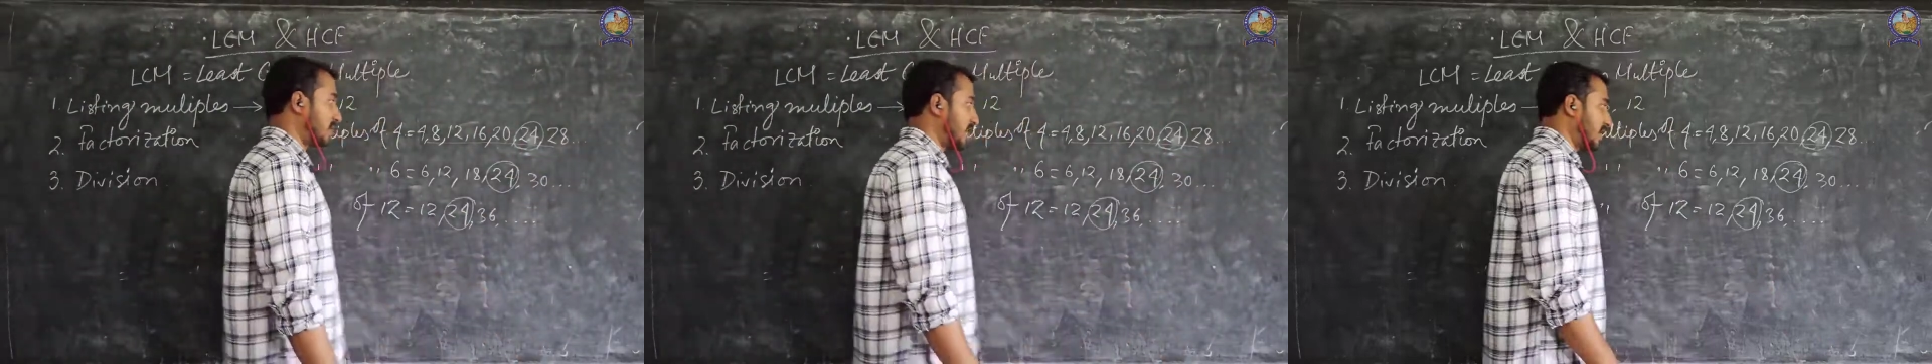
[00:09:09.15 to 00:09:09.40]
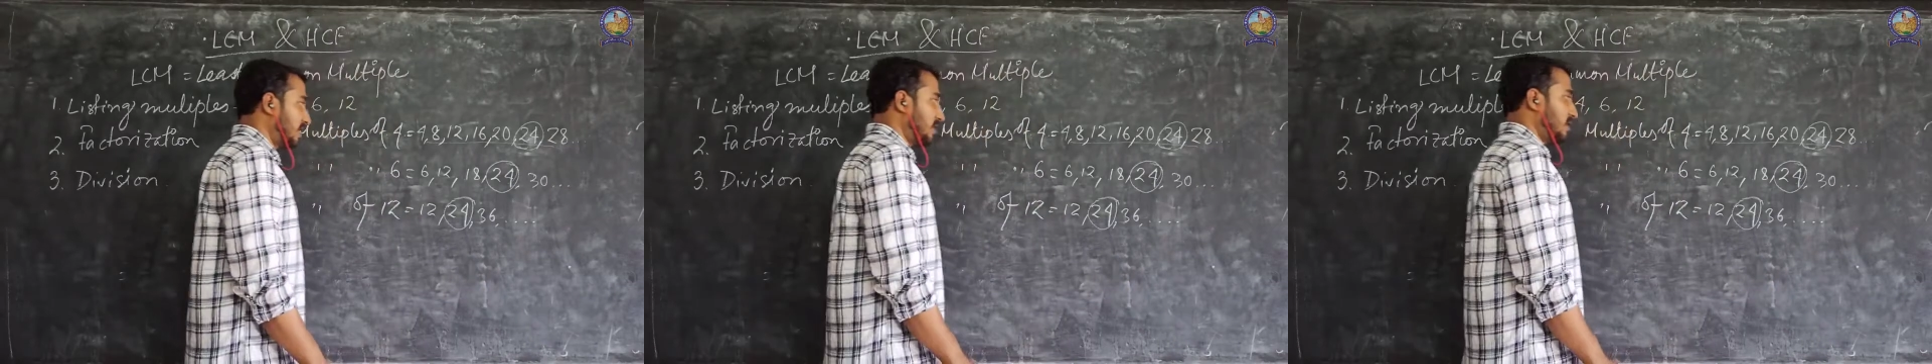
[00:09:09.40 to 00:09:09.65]

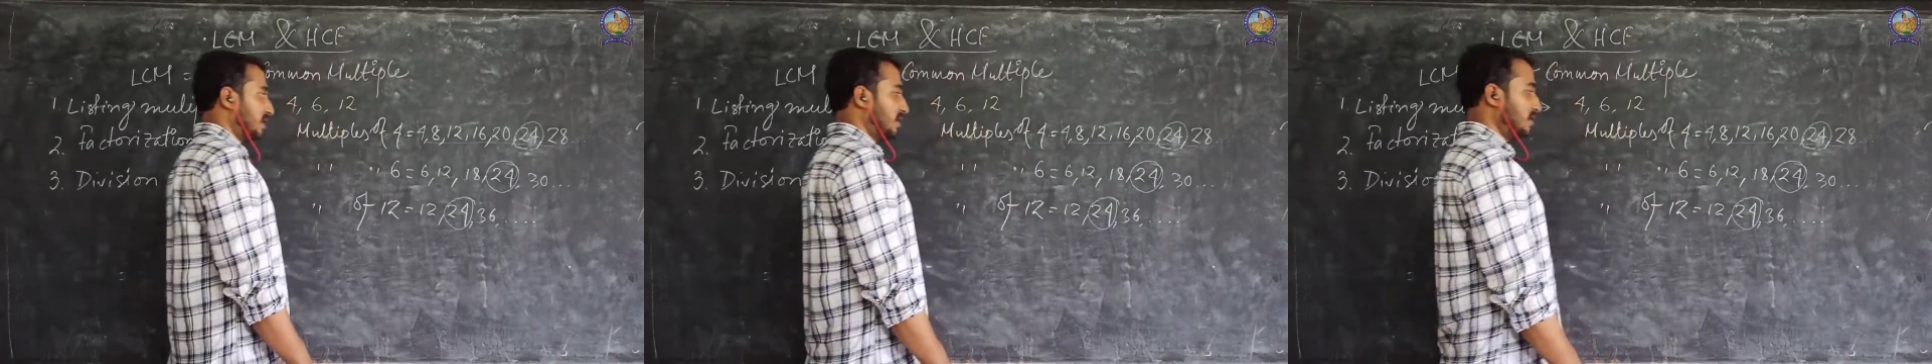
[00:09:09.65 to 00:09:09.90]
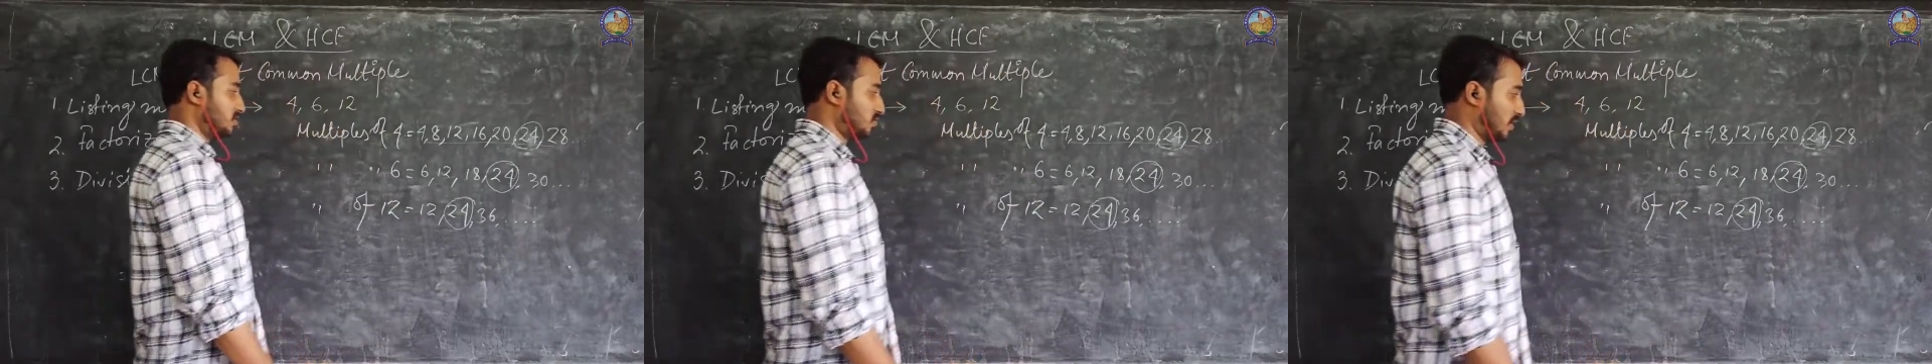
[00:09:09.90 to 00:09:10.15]
but I need
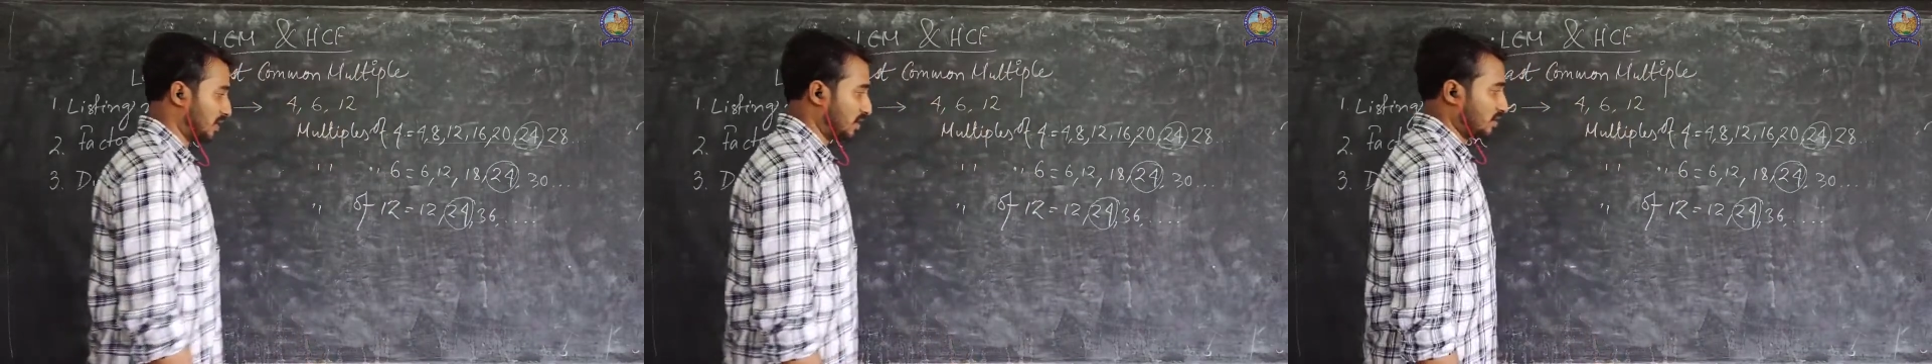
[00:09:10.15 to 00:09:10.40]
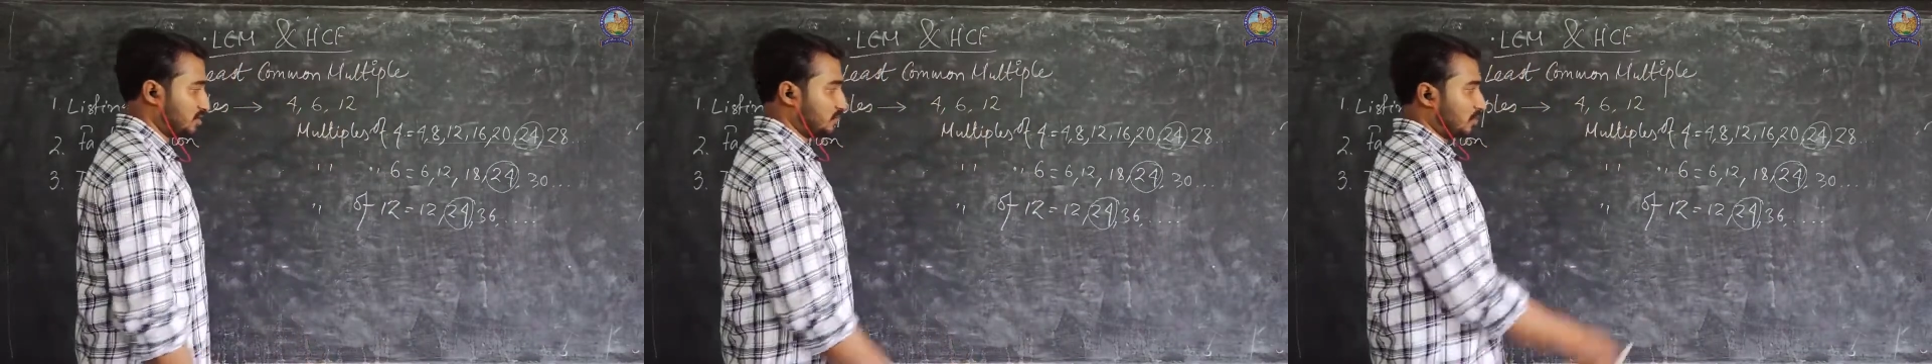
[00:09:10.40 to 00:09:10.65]
the least
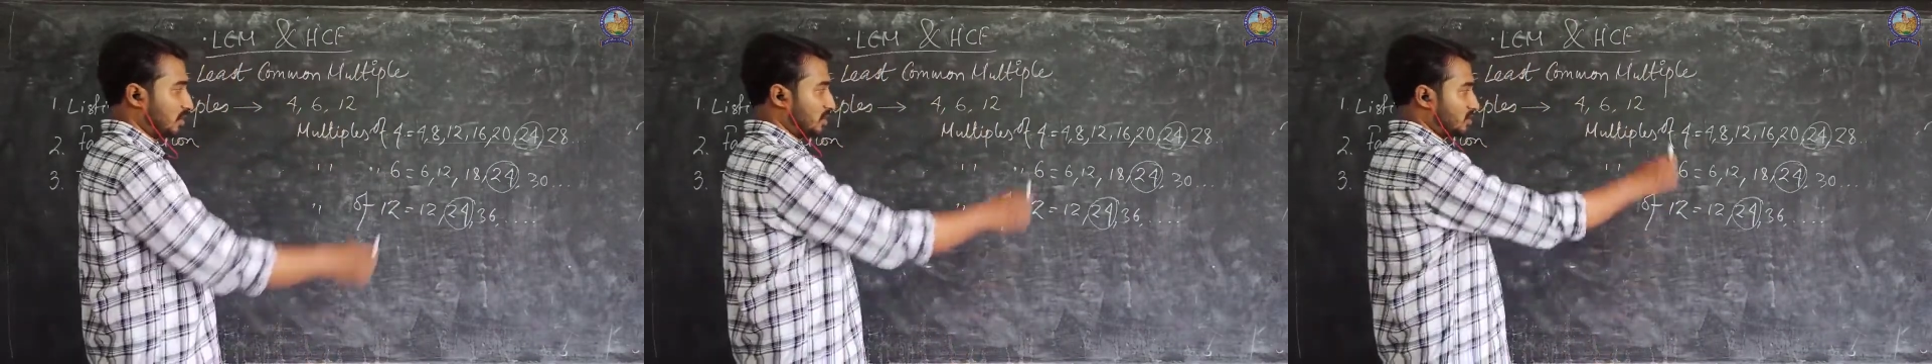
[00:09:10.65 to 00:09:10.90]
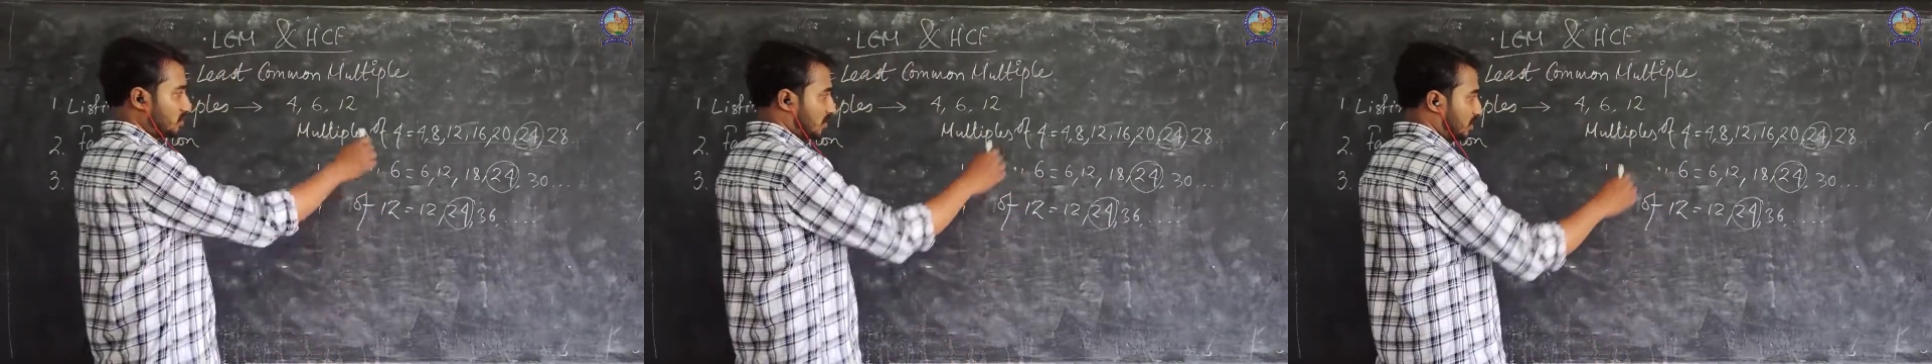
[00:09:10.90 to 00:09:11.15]
one,
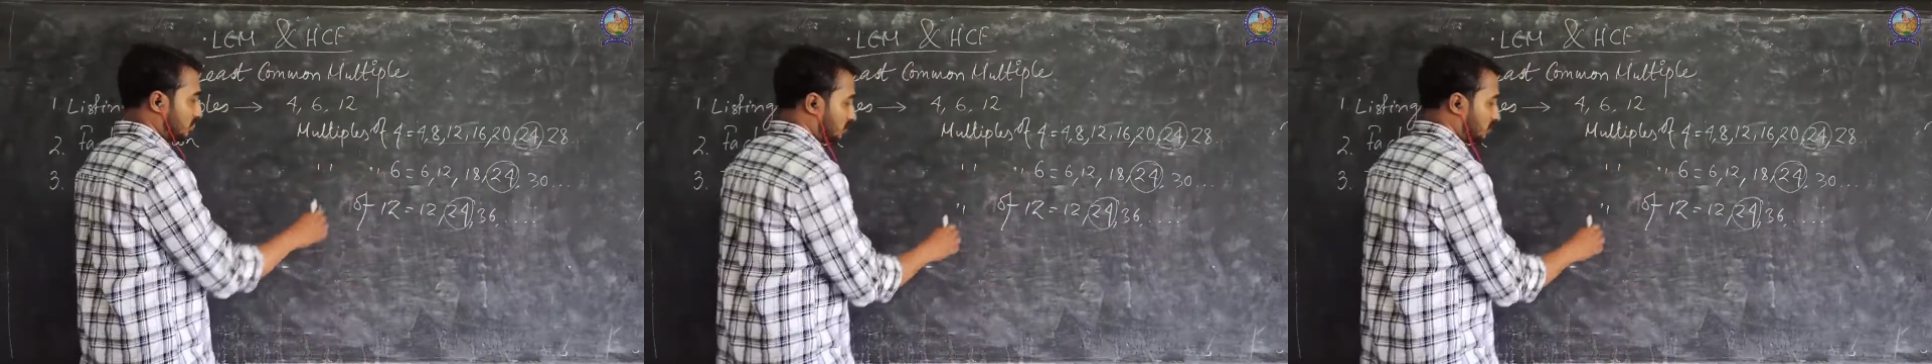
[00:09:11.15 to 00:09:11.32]
smallest one.